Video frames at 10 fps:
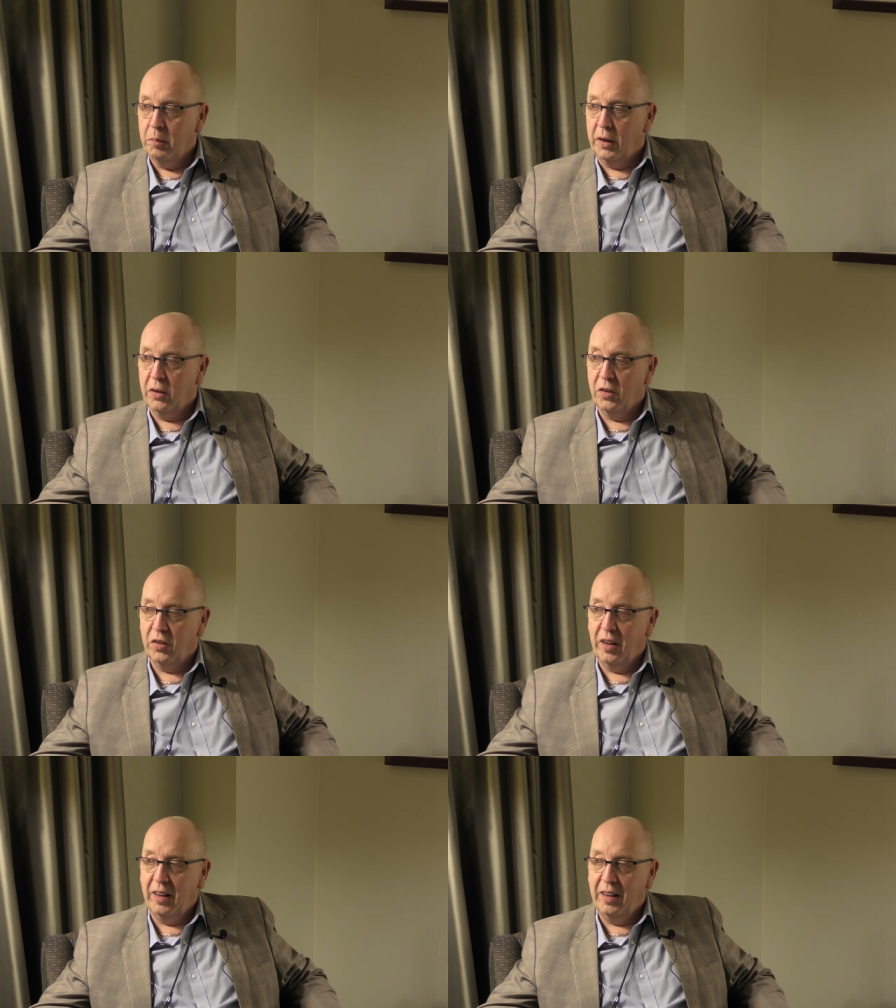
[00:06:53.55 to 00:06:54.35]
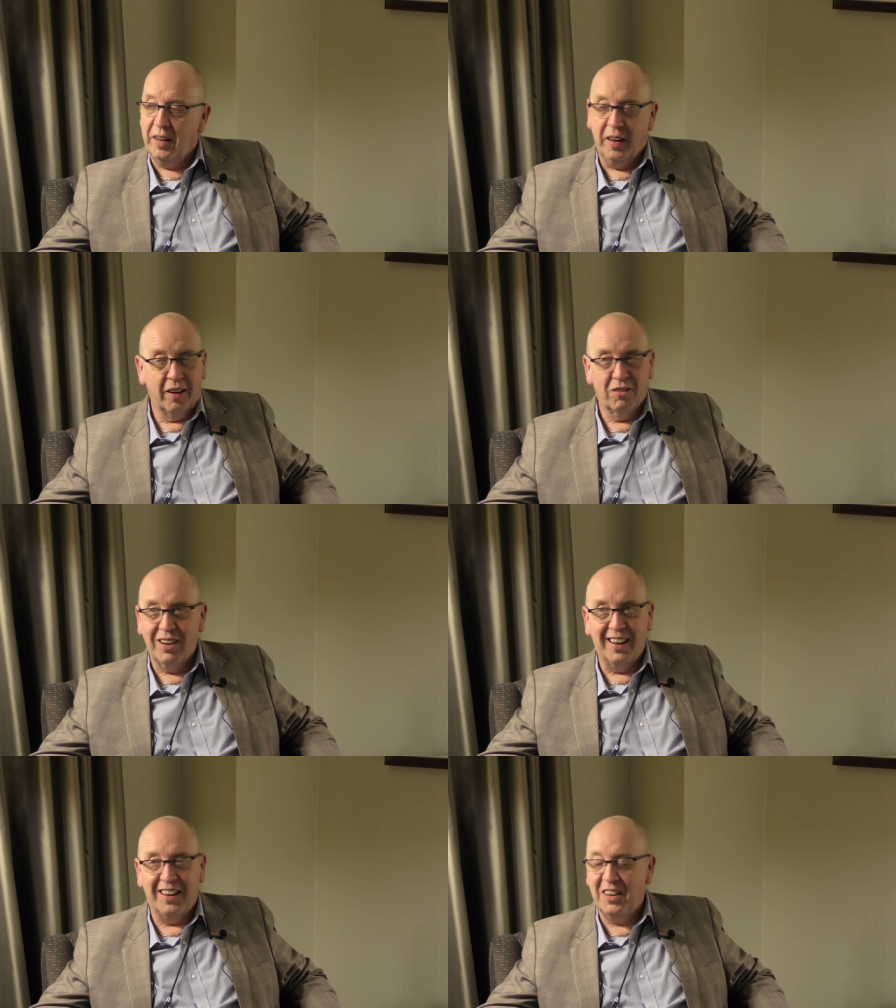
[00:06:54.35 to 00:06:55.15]
because it, it, it
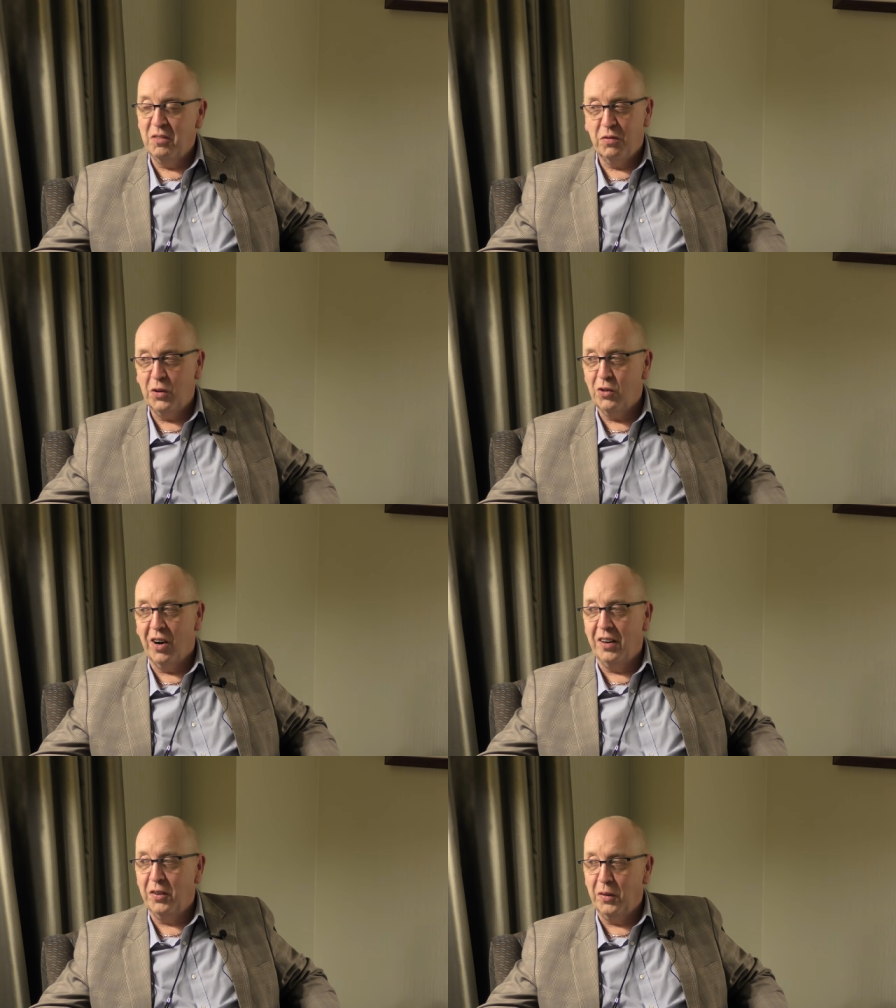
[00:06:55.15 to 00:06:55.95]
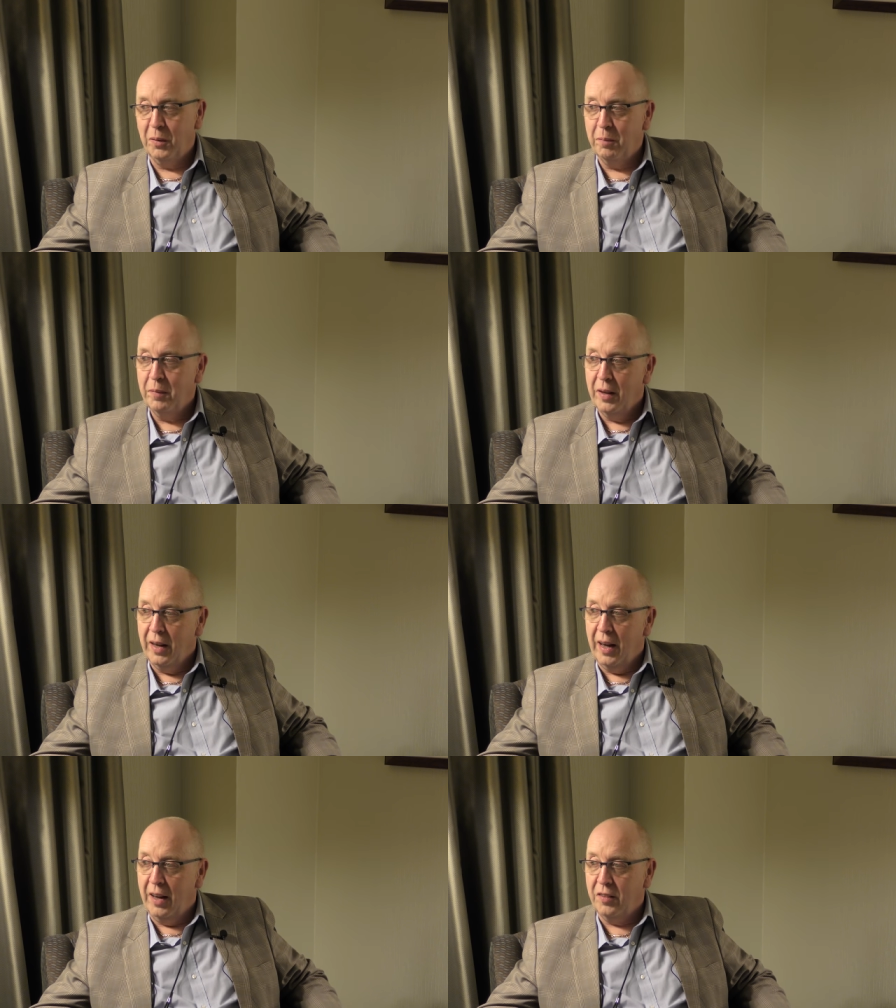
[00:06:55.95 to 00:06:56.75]
really didn't feel right to them.
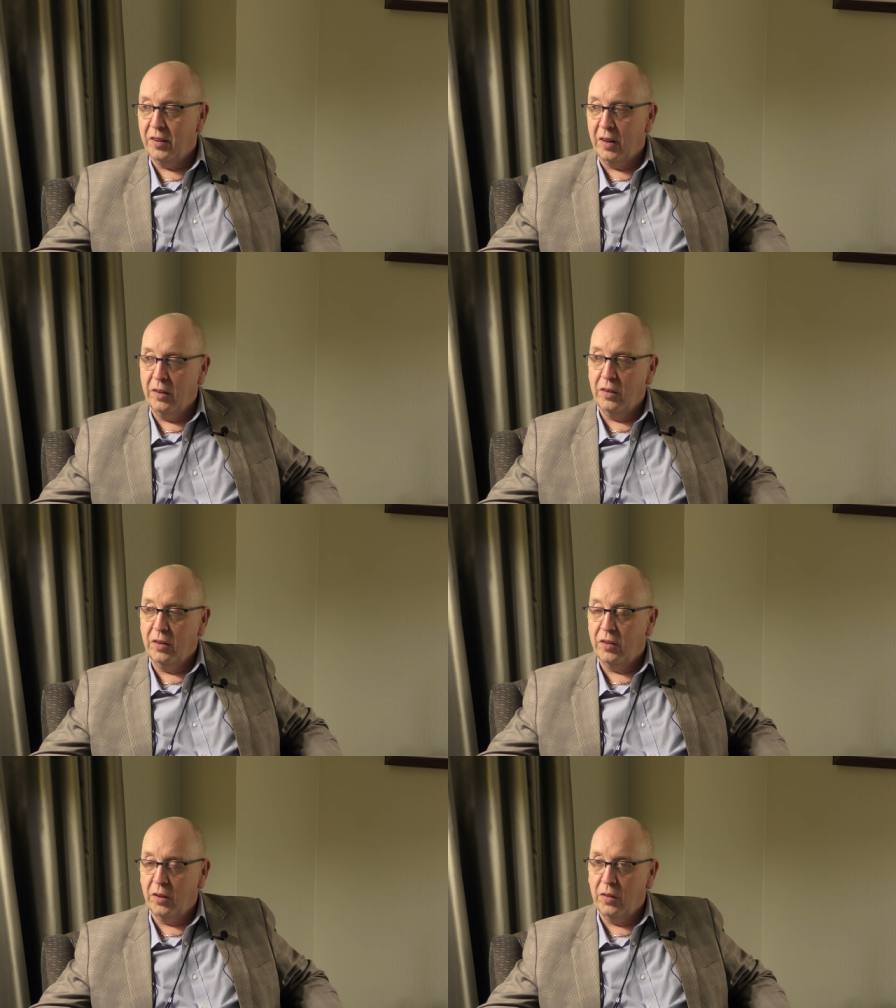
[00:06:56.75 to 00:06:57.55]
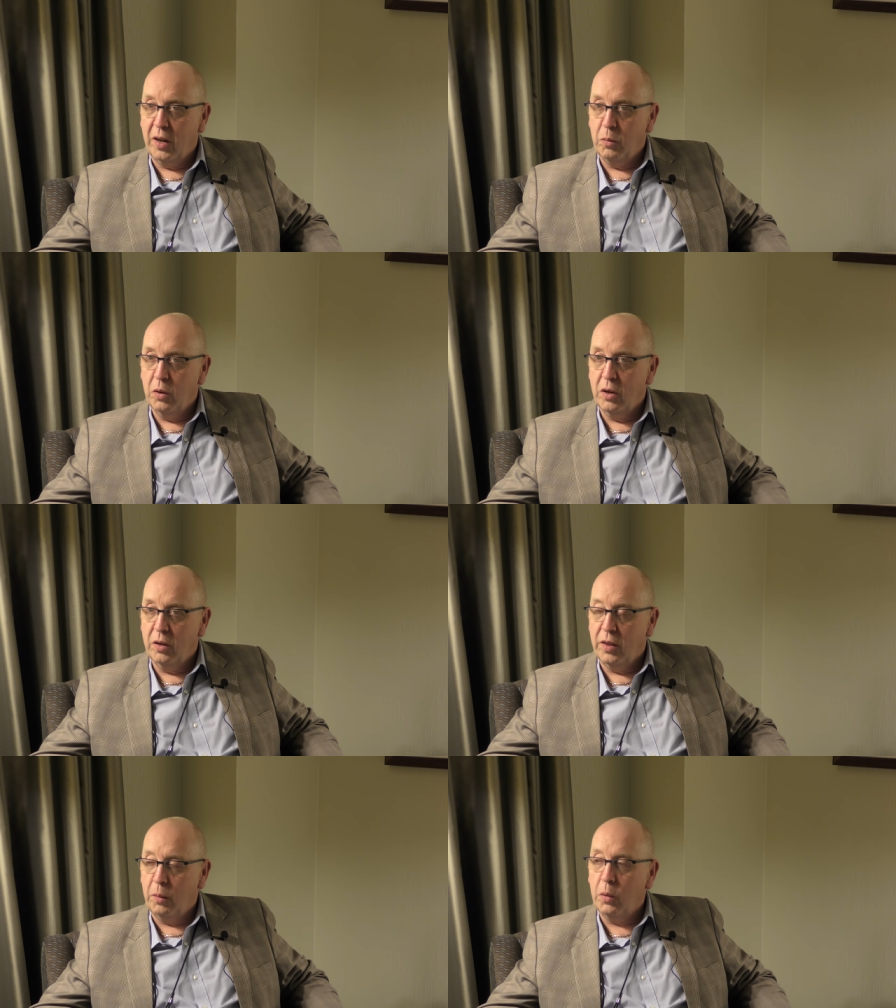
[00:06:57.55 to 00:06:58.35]
Okay. And so, so they were
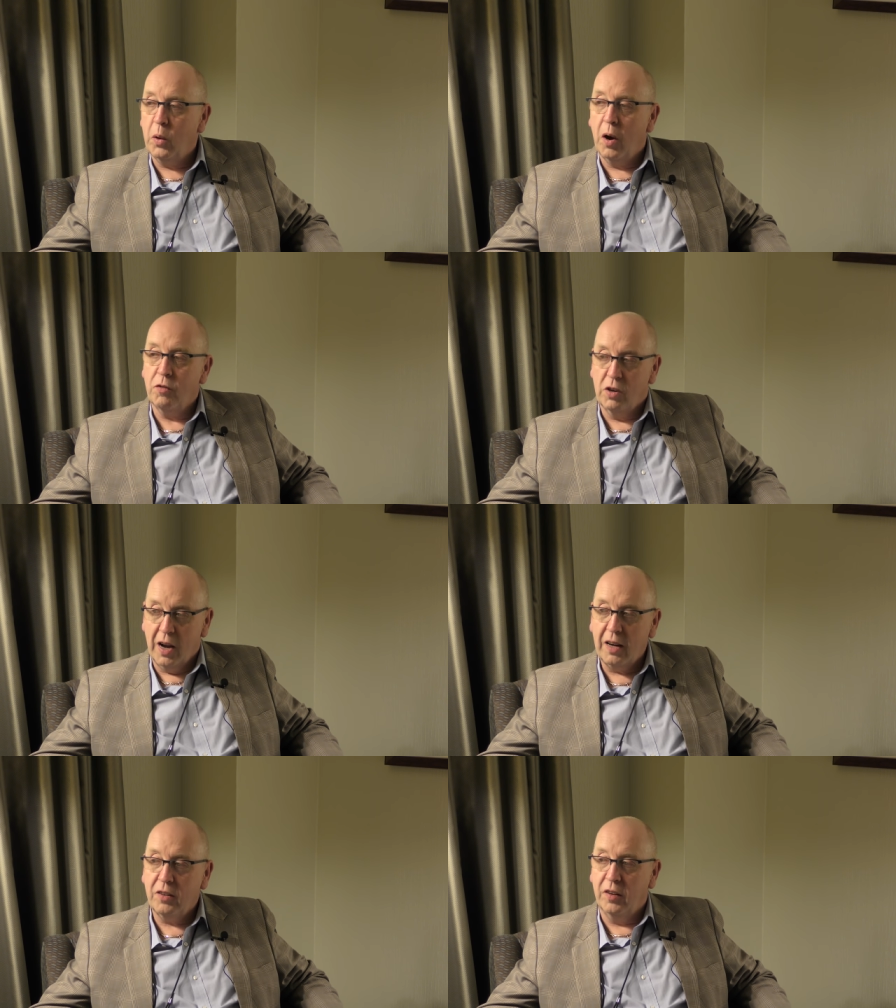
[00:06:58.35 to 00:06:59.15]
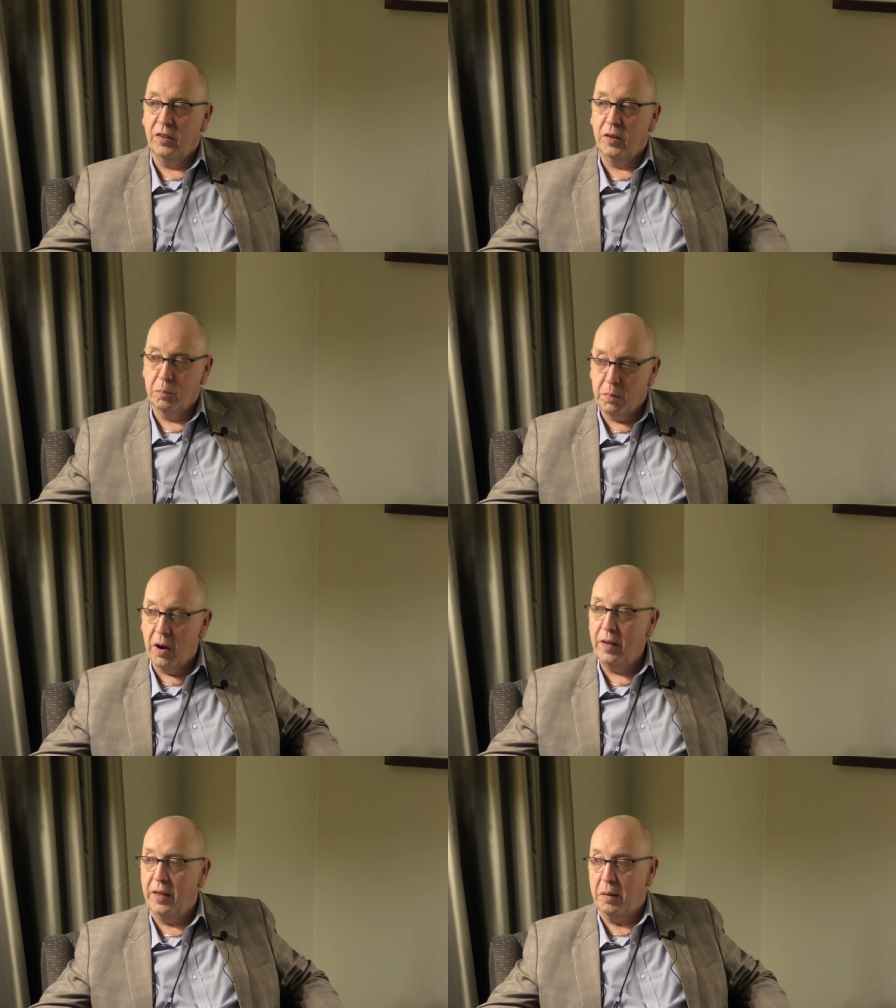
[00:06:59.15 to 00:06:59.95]
they were quite reluctant to
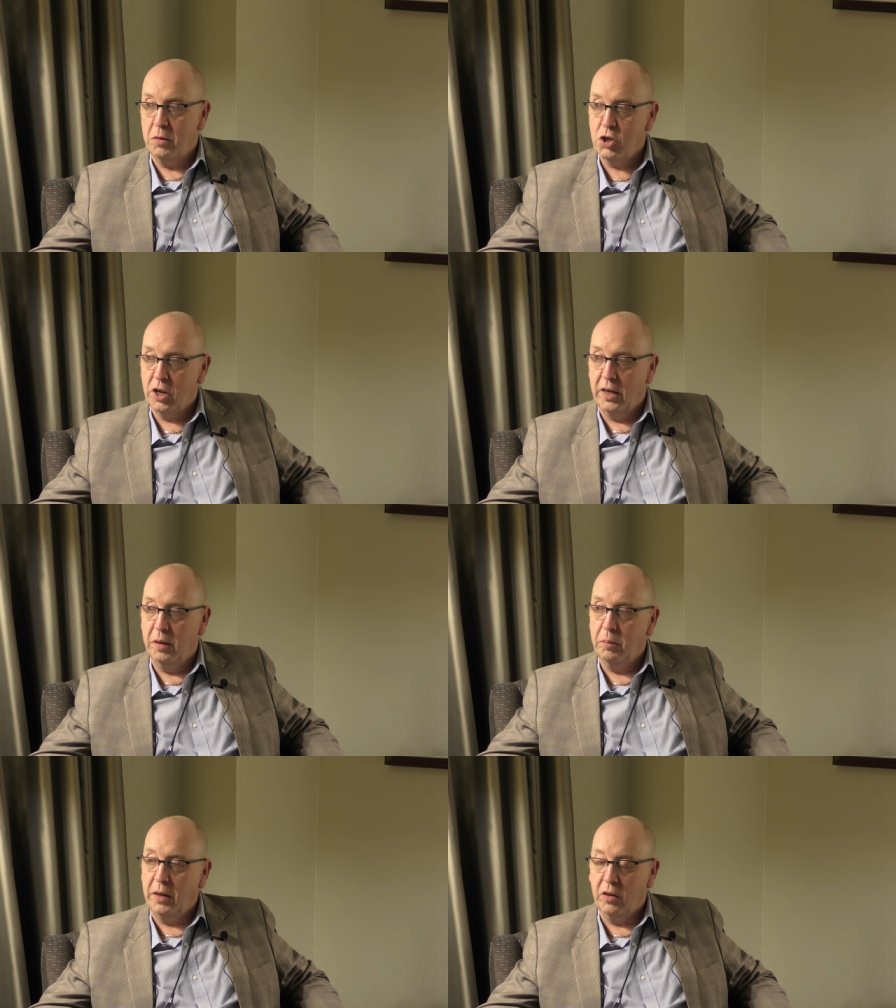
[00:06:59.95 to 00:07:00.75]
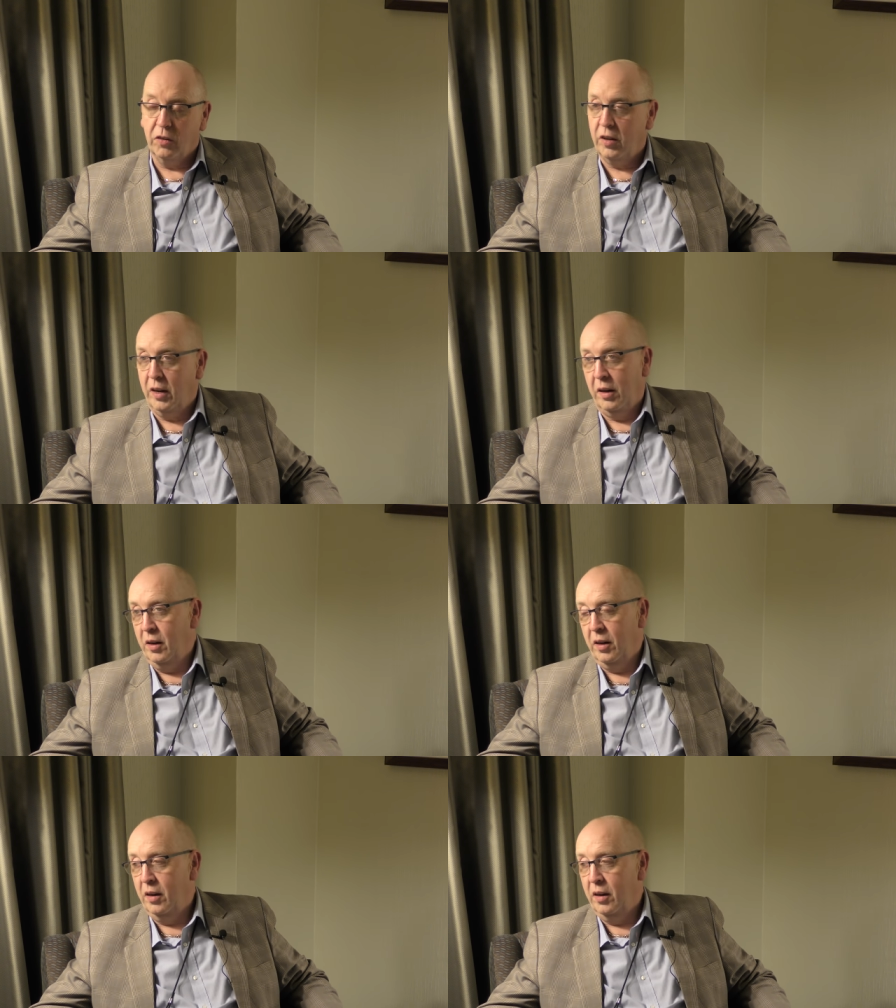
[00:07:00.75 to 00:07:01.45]
buy that machine because it, because they